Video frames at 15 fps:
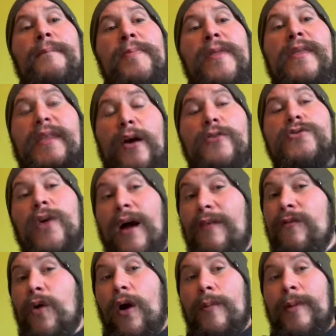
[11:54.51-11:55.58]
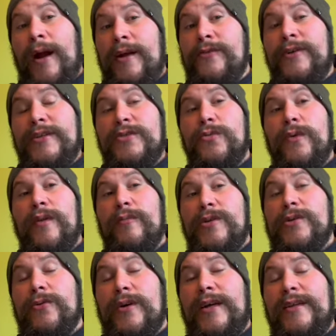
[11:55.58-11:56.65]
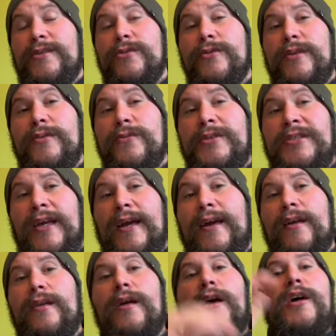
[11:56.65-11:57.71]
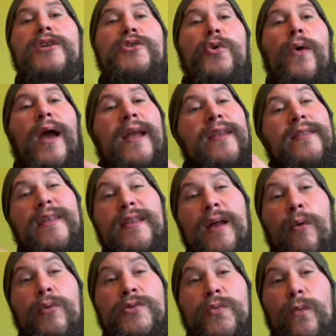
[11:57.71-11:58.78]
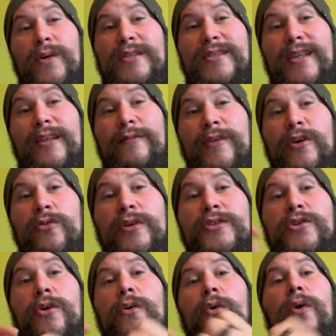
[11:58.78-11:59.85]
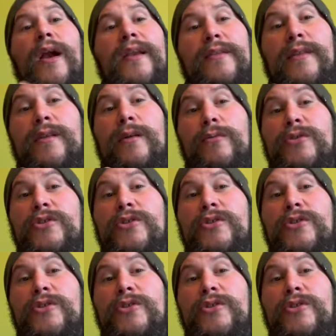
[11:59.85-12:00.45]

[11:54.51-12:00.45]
They also have carbohydrates with them, which I'll get to in a wee second. So anything that was once a living creature, or anything that was